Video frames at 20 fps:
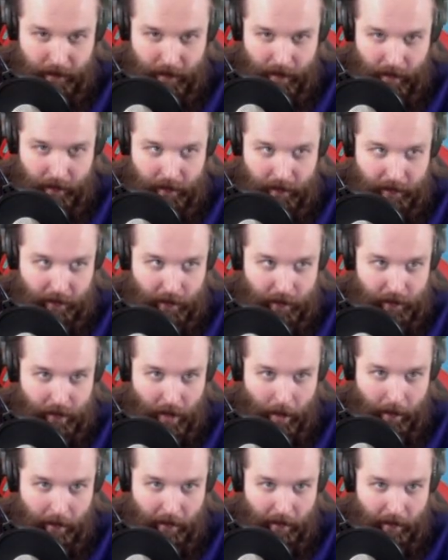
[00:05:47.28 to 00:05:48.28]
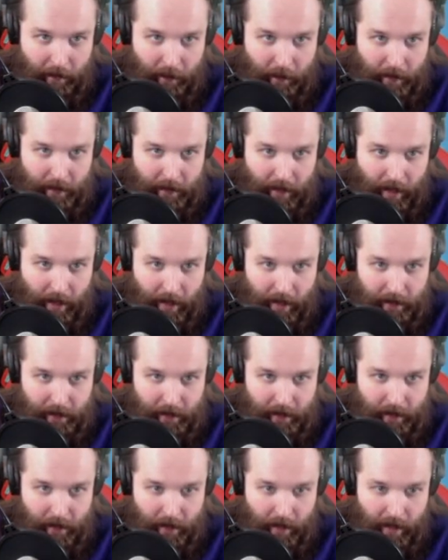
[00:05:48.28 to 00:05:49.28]
That was the first time I've ever been
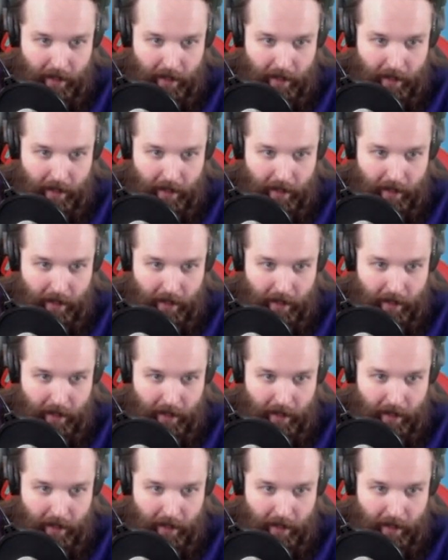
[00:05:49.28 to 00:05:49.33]
dazed.